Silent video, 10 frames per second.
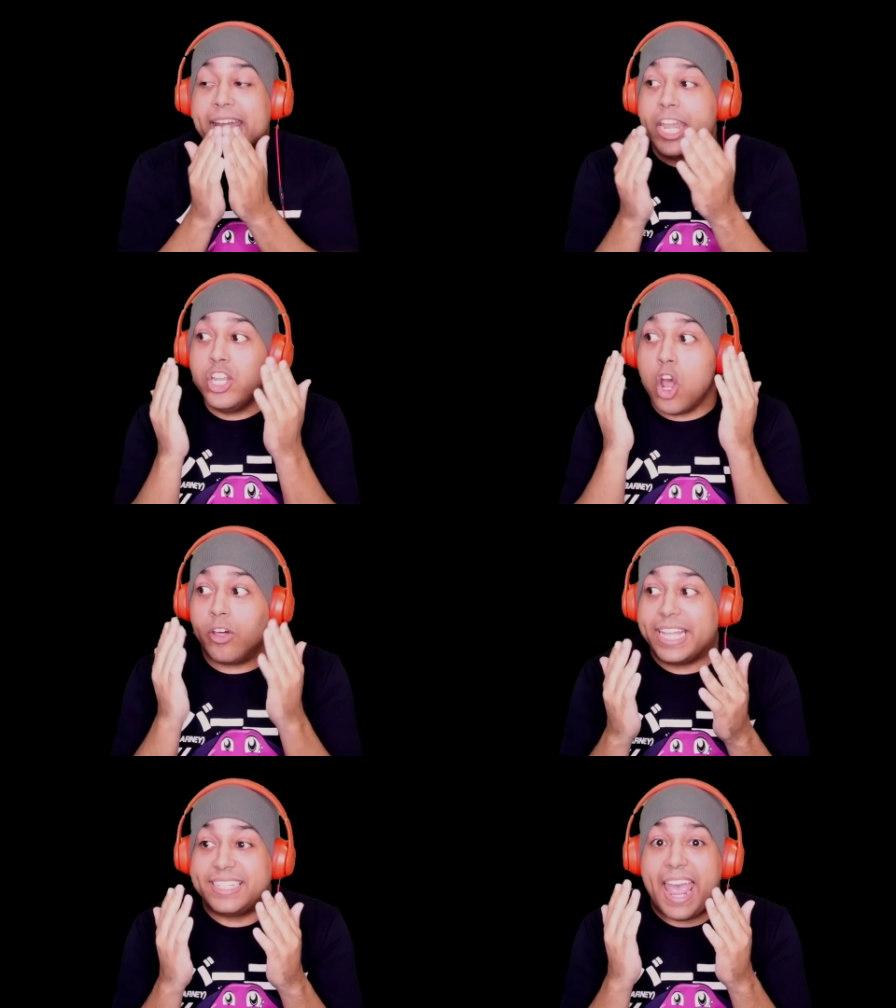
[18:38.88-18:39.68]
didn't
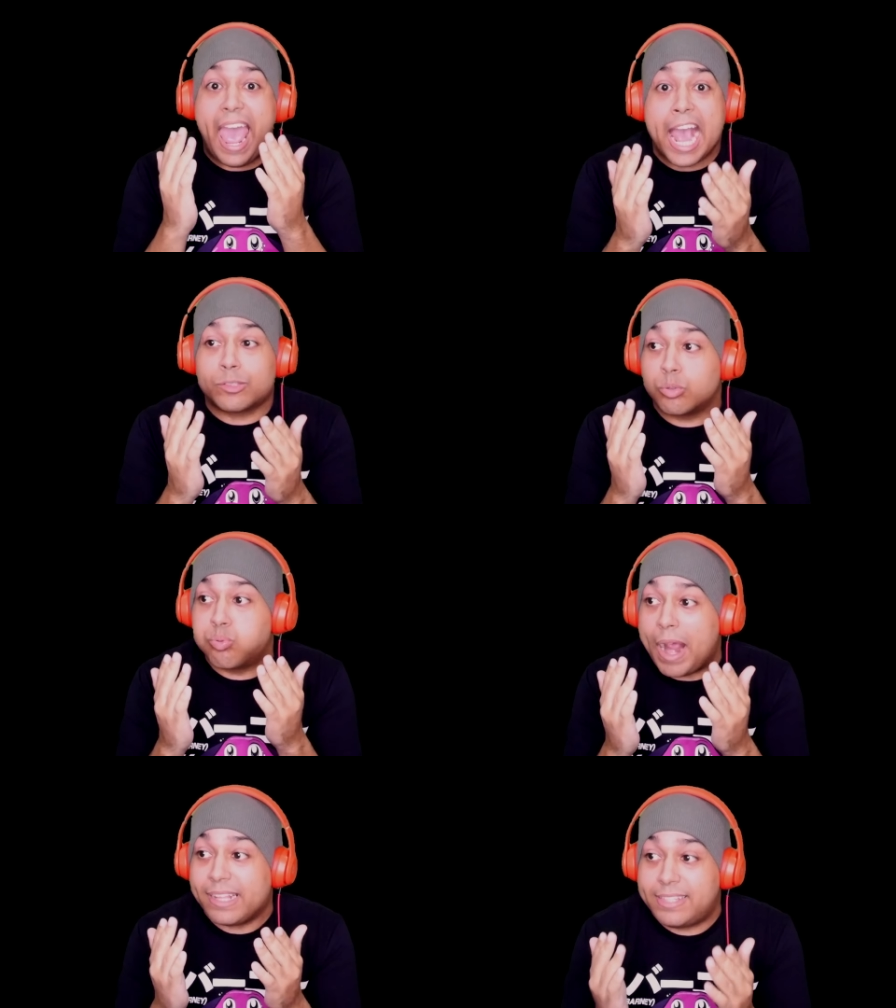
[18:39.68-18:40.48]
know that the axe was
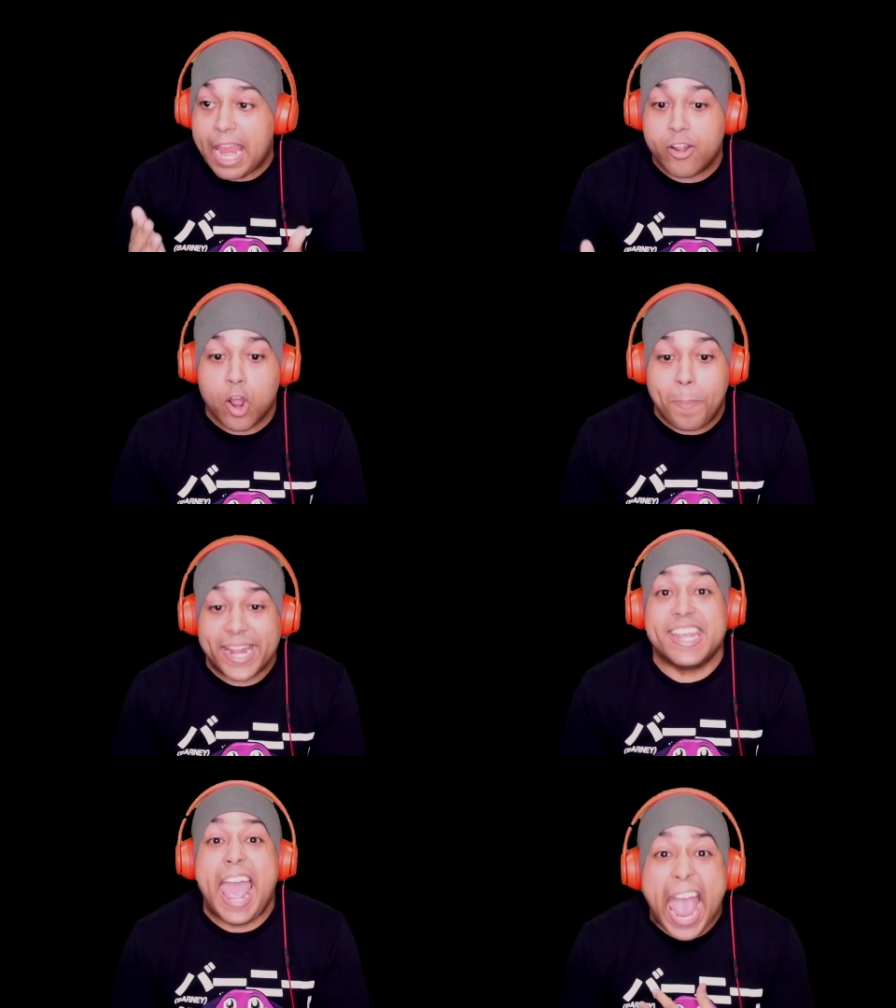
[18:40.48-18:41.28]
right there.
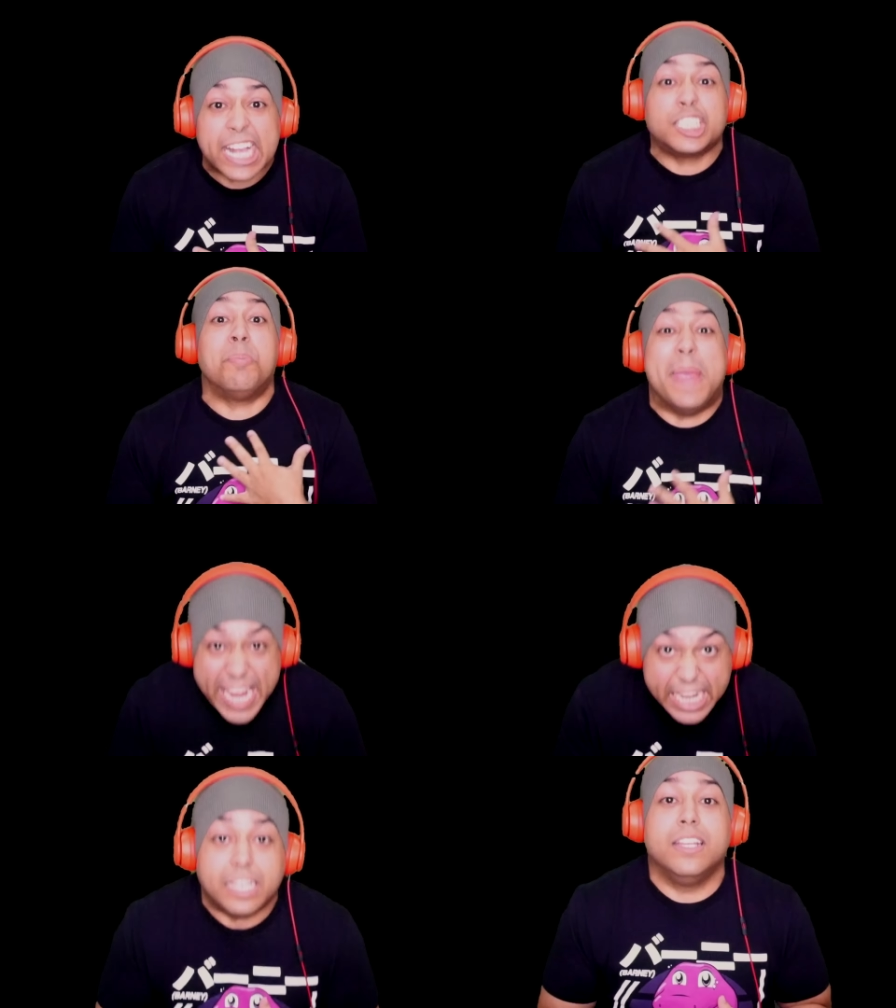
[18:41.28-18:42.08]
Nobody asked
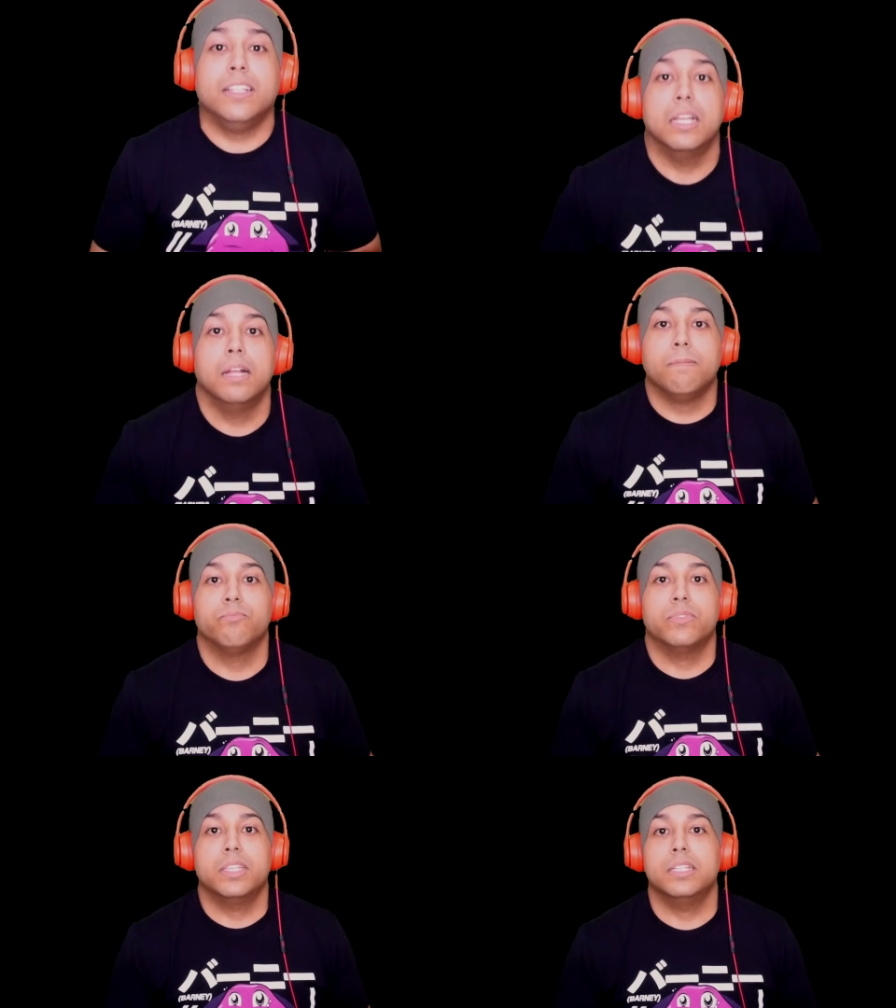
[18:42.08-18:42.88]
me.
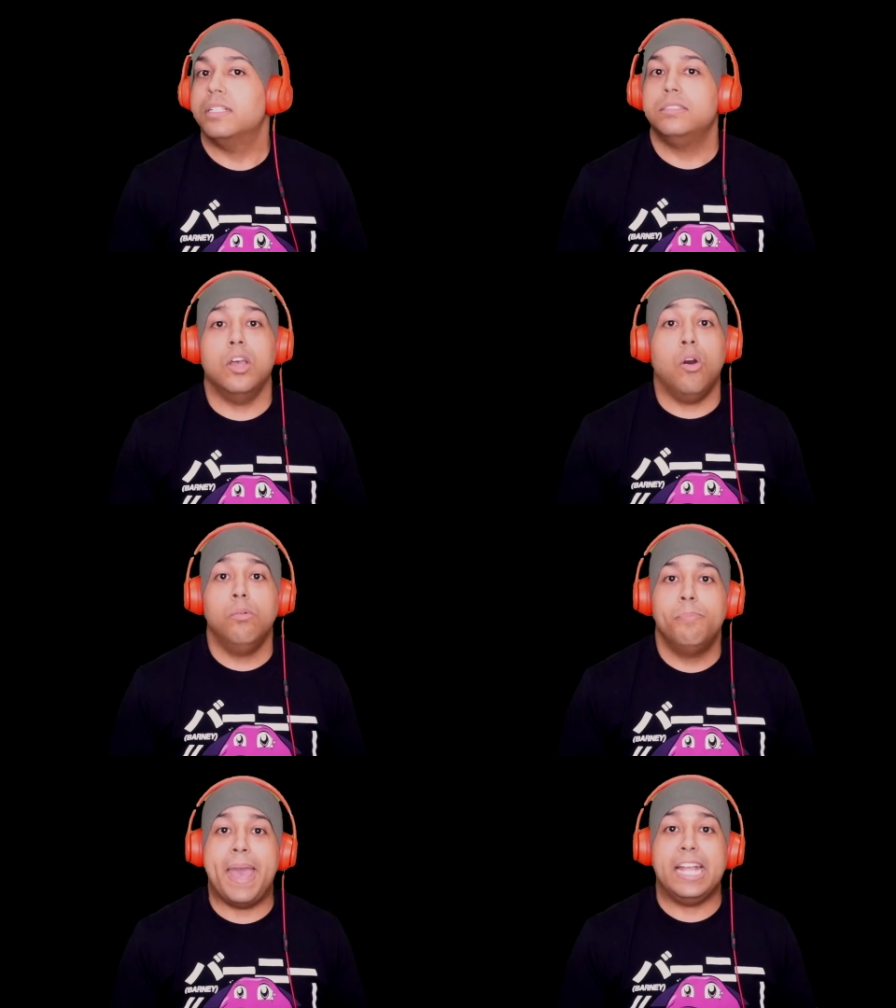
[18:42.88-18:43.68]

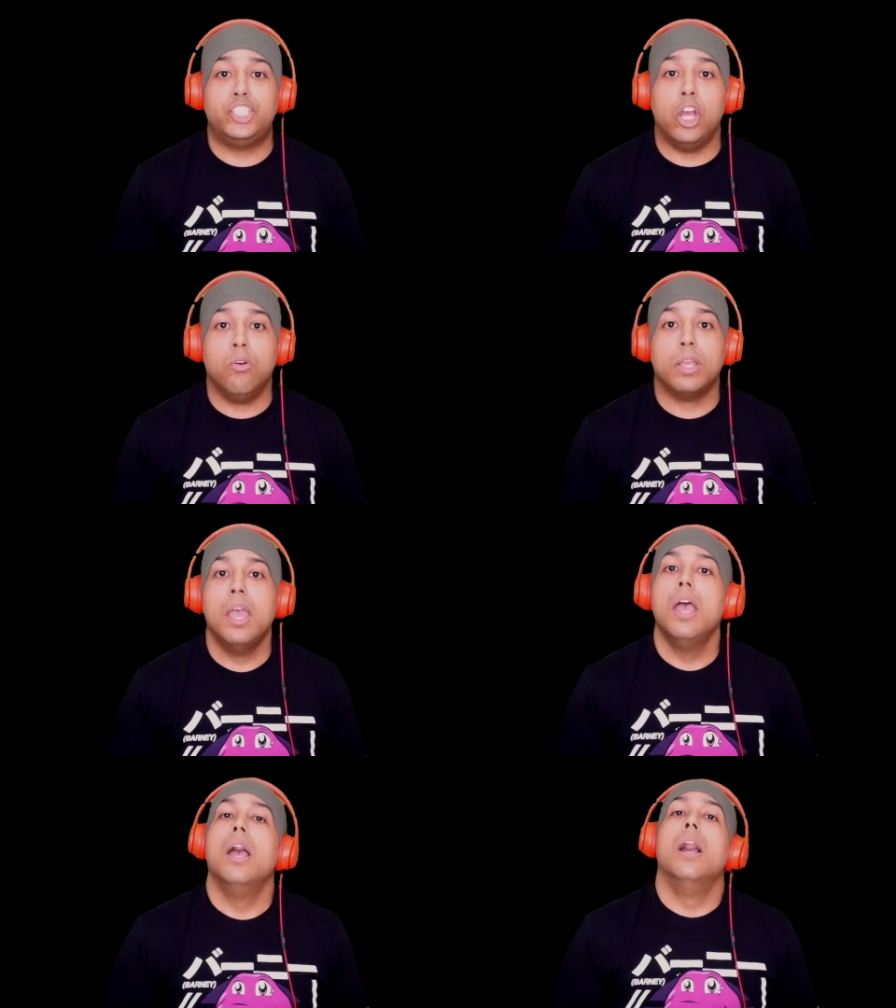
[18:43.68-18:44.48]
No? Bad joke?
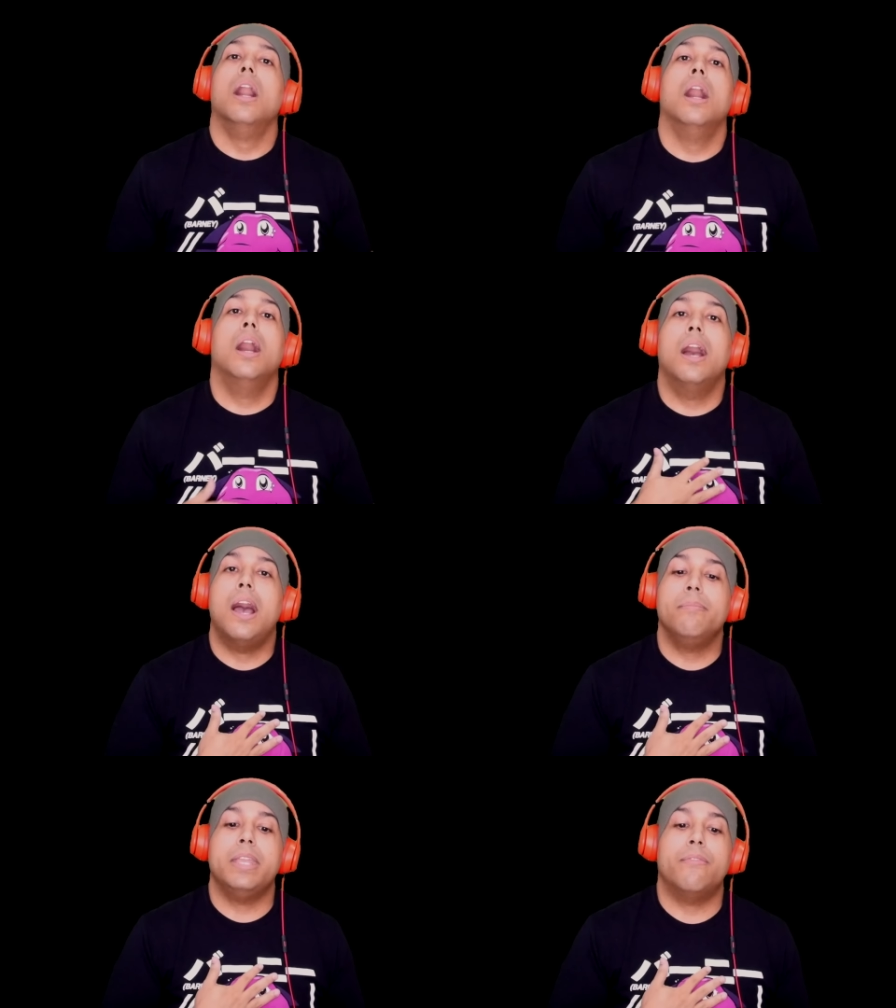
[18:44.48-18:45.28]

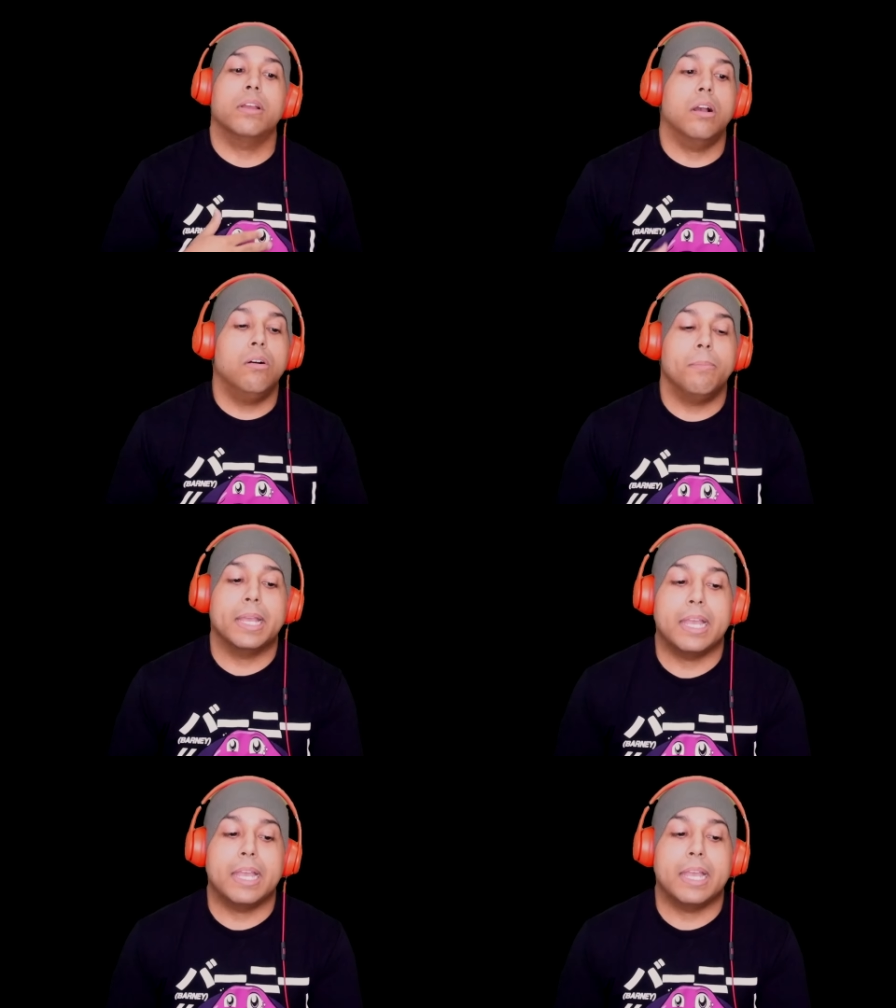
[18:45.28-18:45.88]
I'm never. Oh my